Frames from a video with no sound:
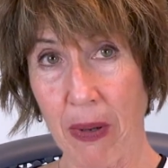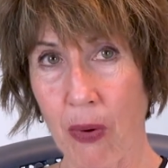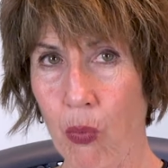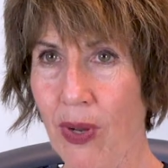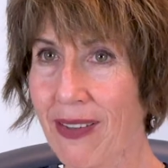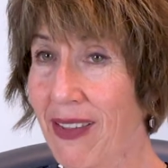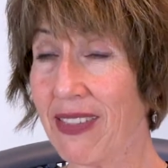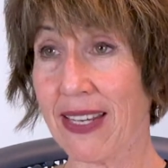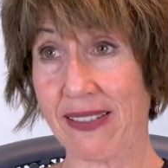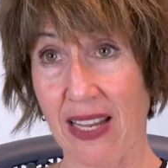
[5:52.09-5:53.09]
But one of the
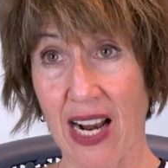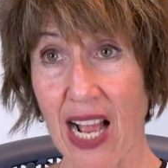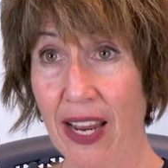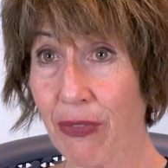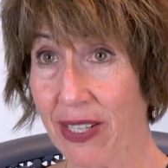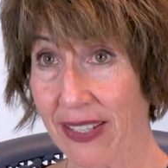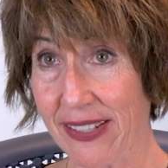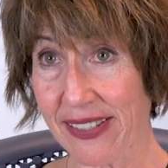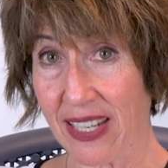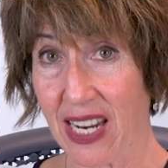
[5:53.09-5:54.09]
things that I really
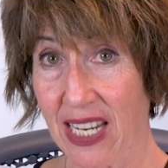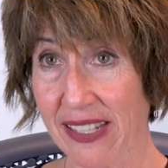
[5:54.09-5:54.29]
see